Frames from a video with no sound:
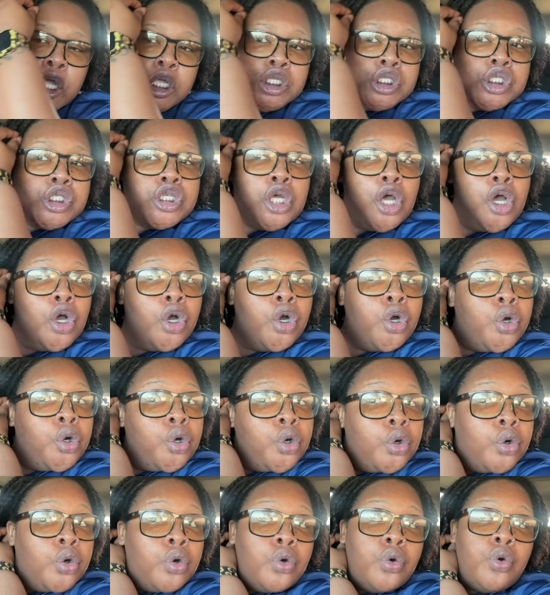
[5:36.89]

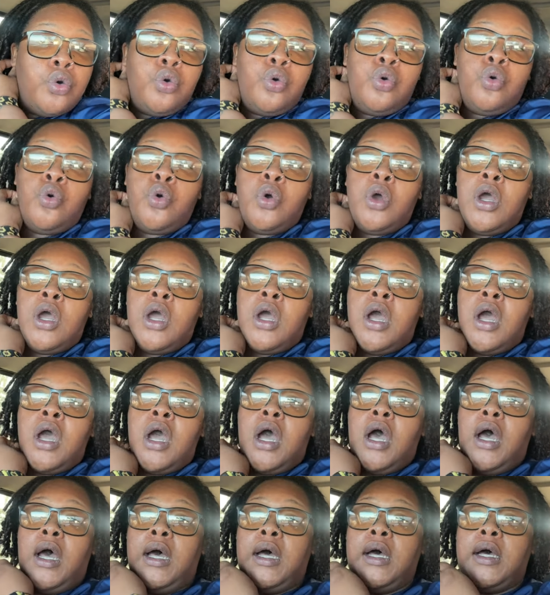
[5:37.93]

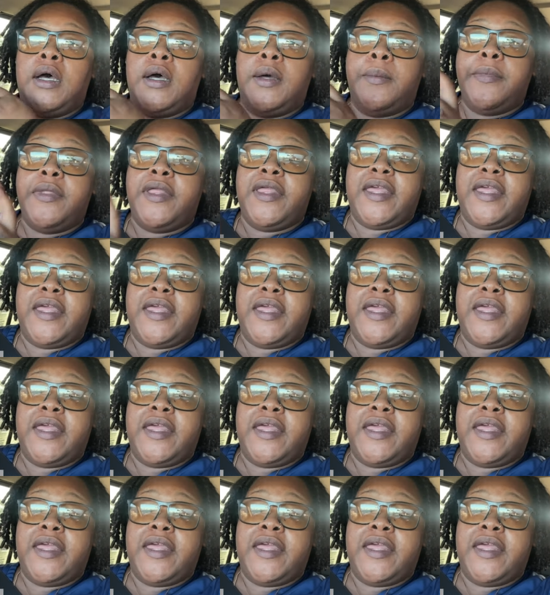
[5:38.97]
So um,